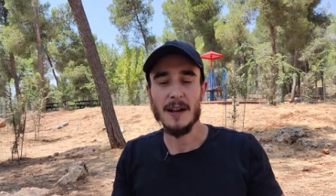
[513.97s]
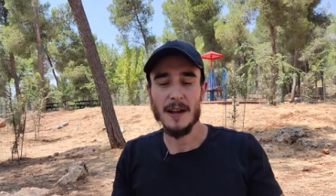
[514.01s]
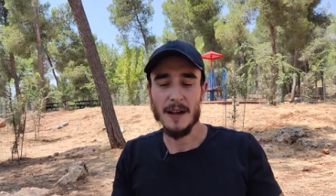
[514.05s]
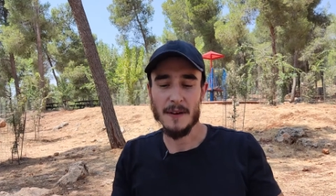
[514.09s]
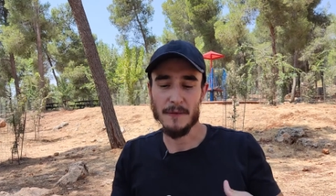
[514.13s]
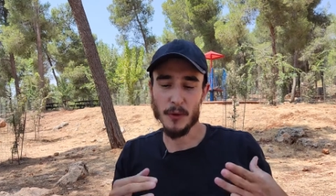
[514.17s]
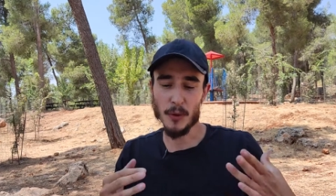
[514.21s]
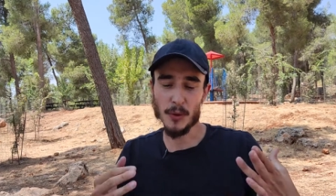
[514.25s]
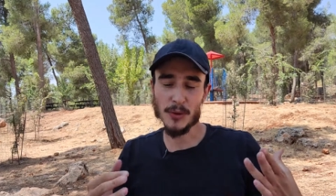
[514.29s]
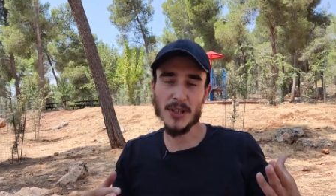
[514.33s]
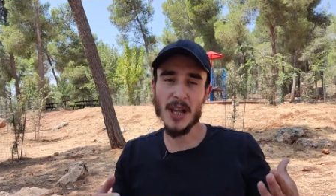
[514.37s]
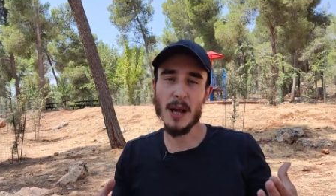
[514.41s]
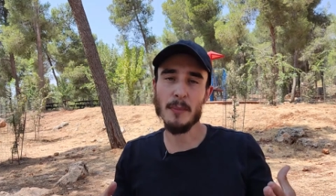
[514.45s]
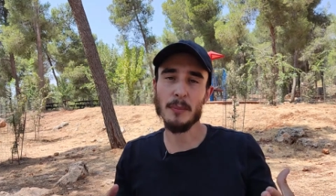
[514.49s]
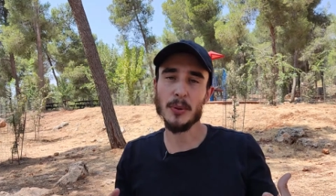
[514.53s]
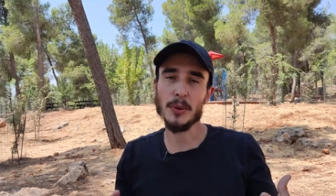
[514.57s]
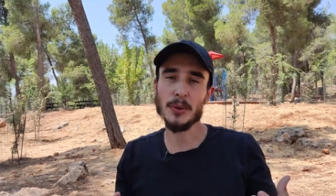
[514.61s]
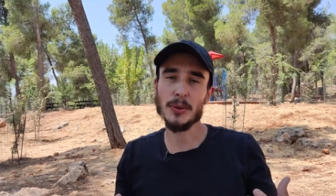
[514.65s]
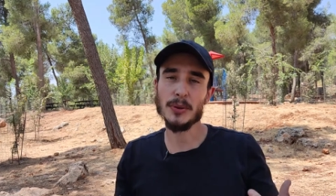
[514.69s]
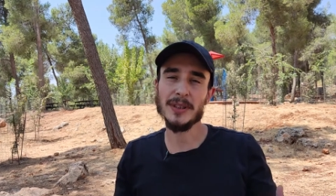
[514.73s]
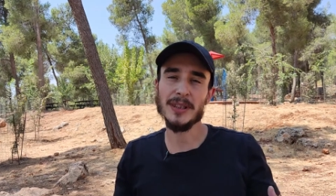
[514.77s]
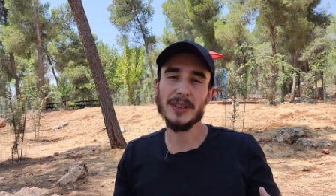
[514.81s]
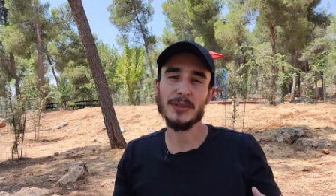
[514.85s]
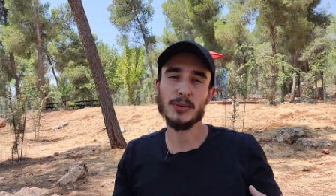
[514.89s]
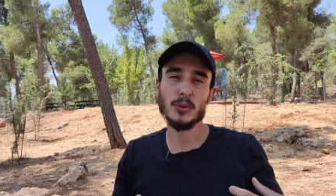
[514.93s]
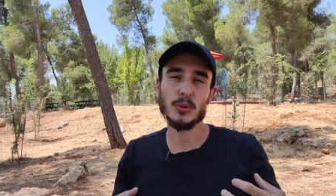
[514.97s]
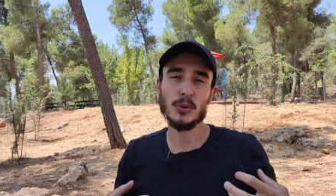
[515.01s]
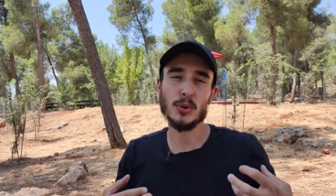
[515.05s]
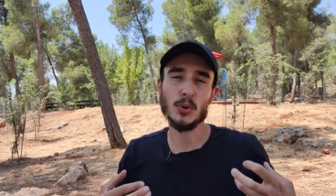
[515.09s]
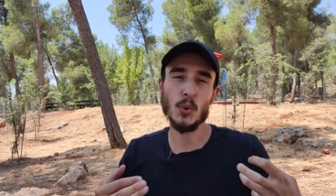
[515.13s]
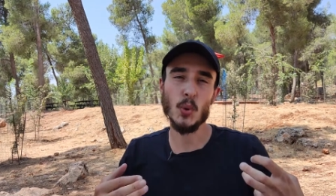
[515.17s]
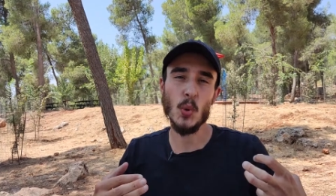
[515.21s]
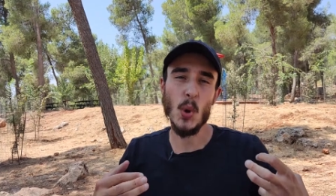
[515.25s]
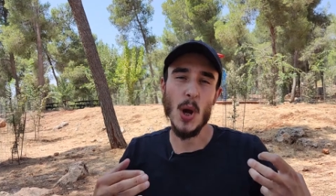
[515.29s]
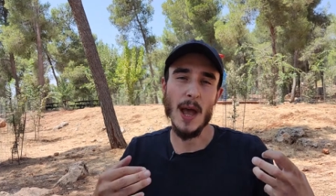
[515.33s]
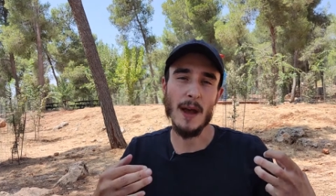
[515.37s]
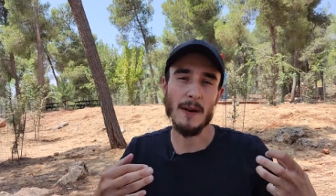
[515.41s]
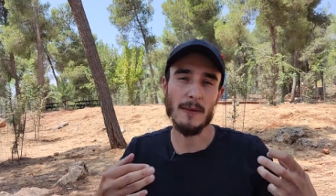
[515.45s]
for example, you need to
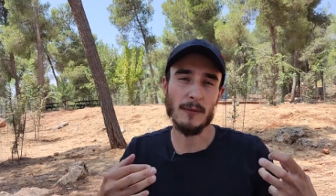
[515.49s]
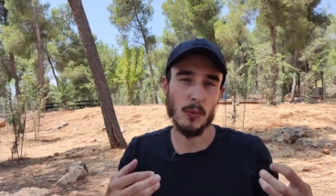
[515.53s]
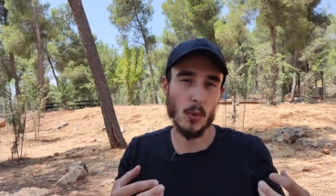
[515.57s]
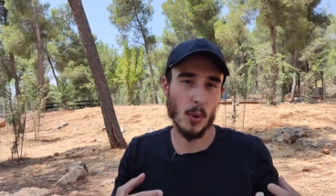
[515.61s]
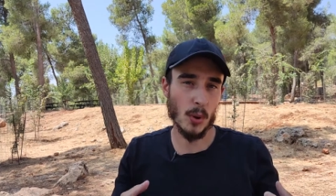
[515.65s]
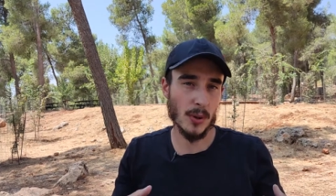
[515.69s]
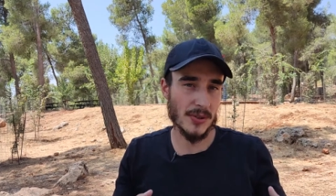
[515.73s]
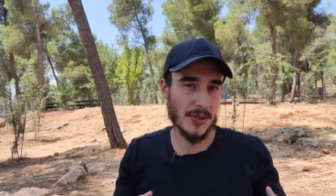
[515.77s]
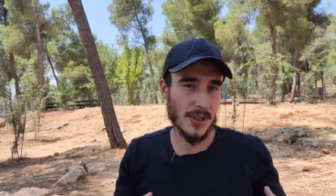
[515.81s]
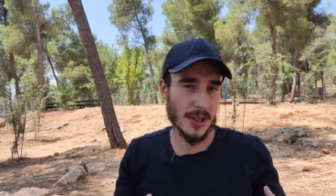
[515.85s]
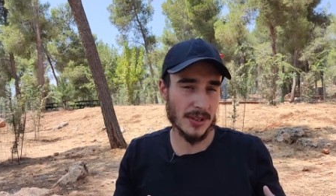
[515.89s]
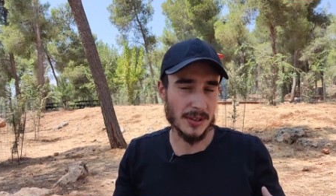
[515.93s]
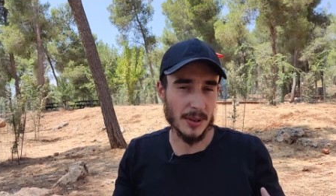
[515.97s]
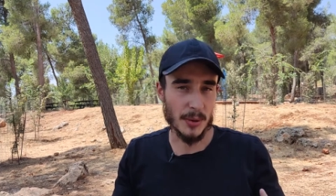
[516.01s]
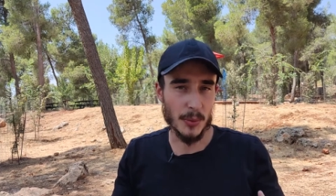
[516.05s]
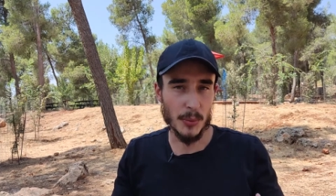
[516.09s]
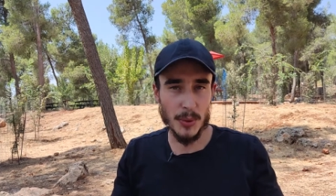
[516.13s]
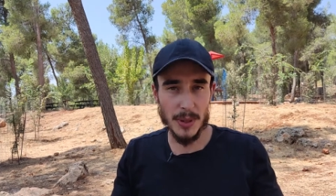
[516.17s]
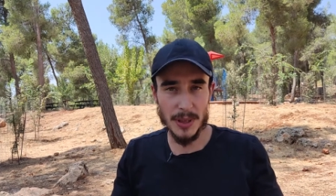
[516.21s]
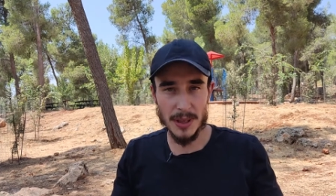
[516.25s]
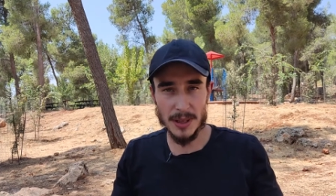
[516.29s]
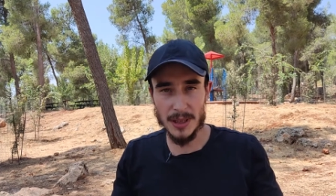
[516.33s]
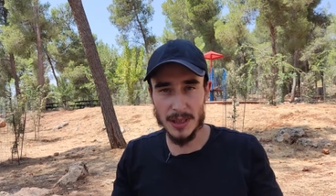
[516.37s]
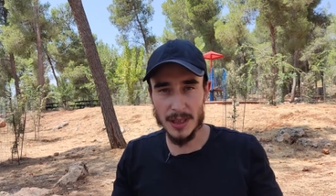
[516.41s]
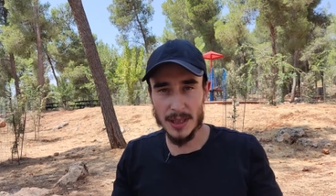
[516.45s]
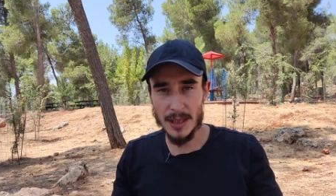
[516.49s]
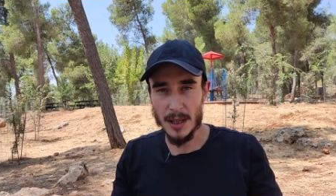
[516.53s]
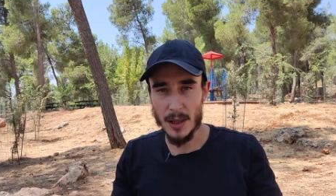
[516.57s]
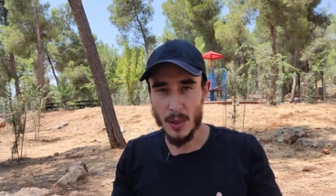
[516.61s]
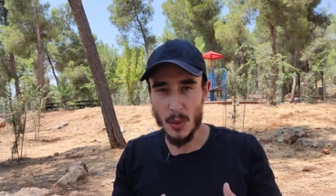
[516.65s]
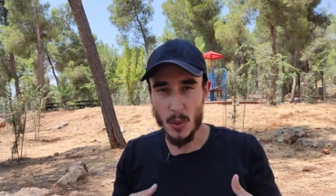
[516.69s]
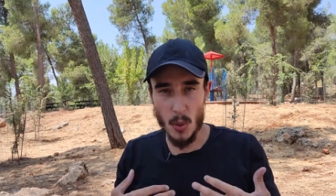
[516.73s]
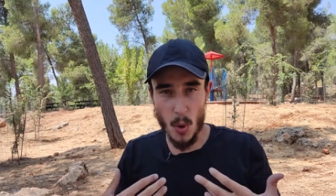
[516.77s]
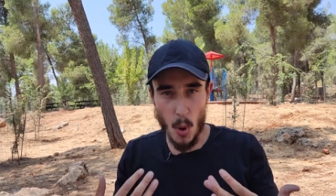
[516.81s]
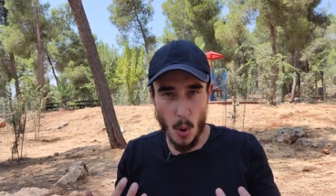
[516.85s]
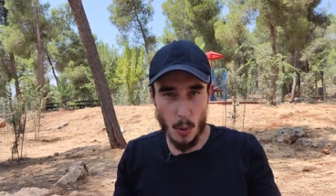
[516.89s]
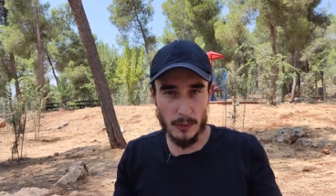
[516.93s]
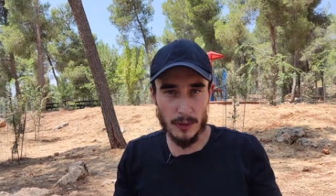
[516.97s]
do a work that really
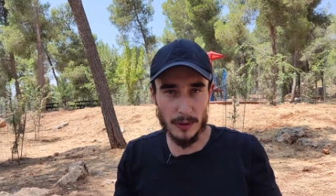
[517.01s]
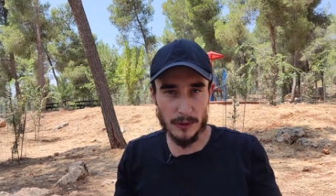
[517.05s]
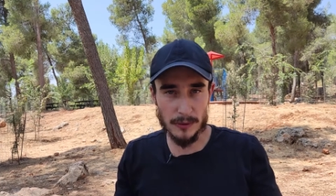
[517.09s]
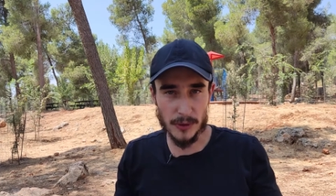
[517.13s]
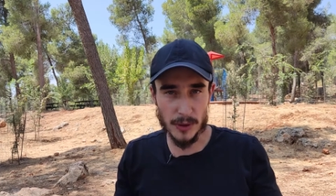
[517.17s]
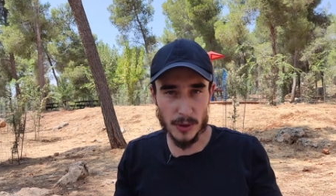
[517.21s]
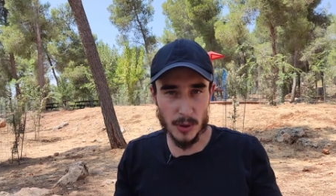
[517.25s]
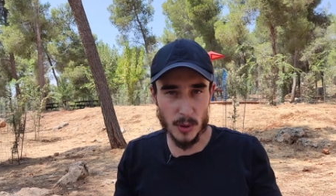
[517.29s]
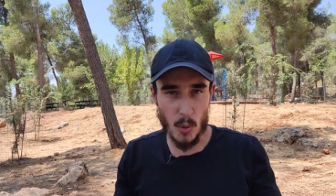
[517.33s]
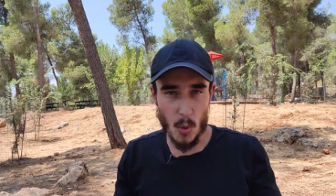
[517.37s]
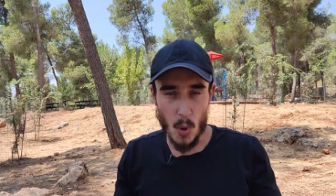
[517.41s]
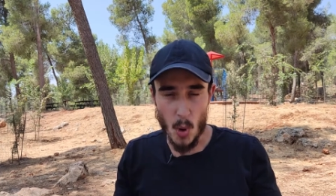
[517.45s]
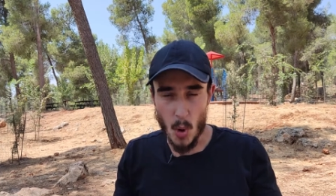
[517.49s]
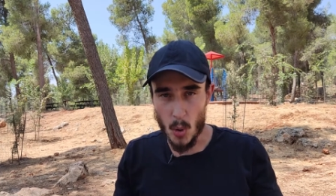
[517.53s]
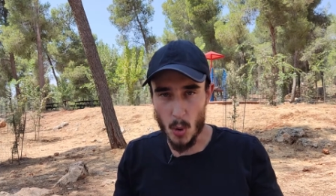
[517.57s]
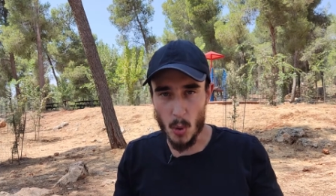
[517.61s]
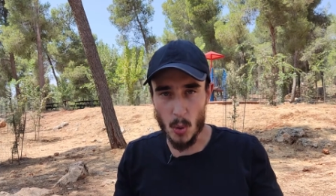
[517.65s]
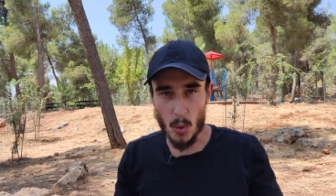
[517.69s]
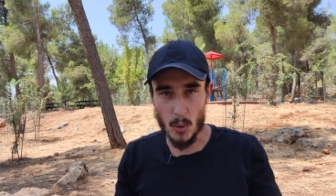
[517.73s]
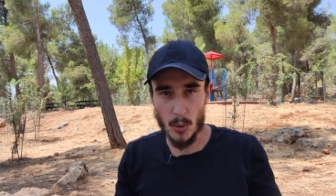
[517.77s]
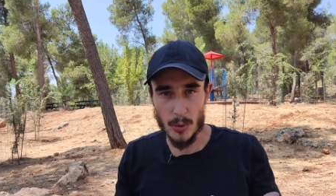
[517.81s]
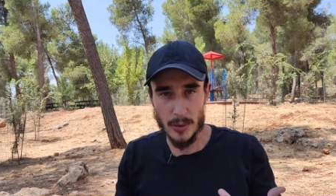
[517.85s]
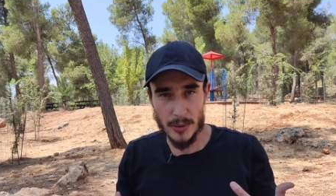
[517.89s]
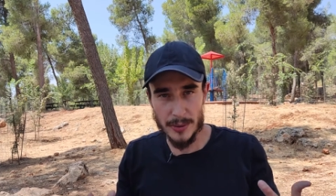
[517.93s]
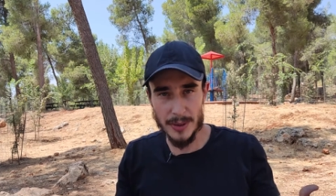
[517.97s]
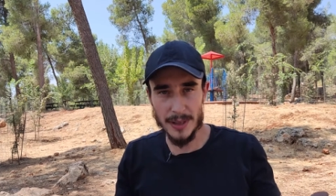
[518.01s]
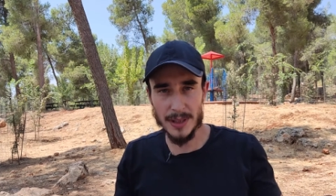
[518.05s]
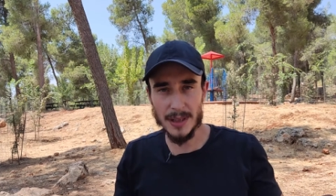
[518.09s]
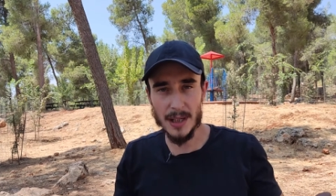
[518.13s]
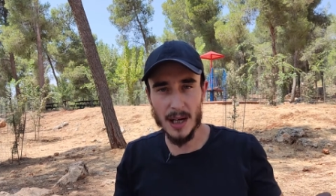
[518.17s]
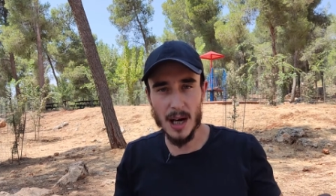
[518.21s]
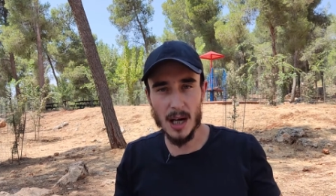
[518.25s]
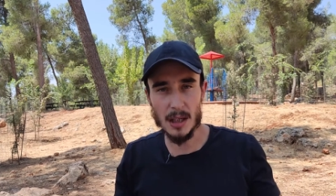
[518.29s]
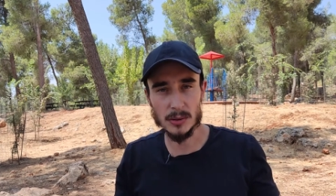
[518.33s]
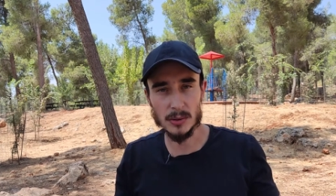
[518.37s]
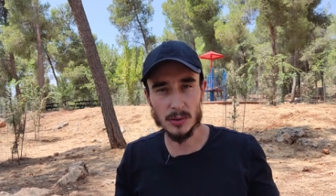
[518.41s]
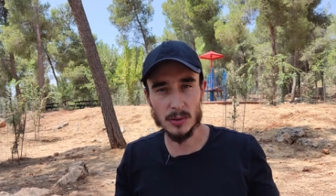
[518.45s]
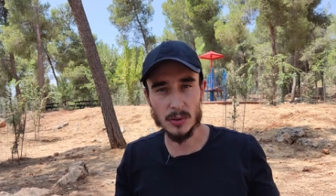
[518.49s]
novel for you or really
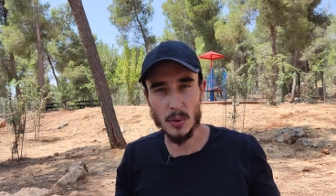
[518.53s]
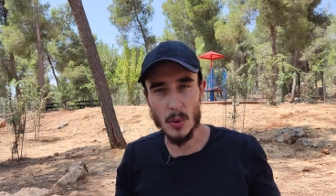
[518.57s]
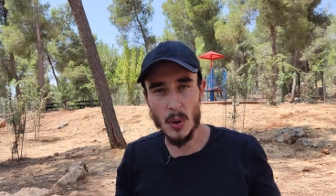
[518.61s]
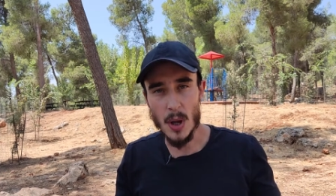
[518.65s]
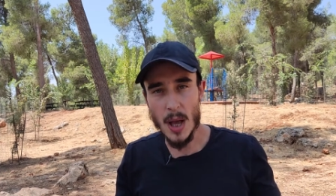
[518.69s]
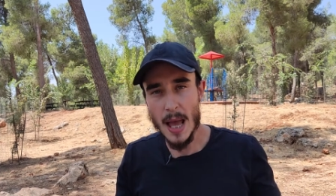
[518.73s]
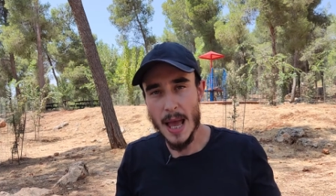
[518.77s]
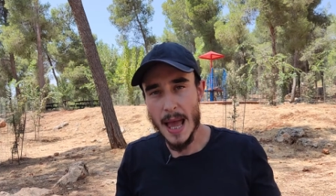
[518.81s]
hard to do.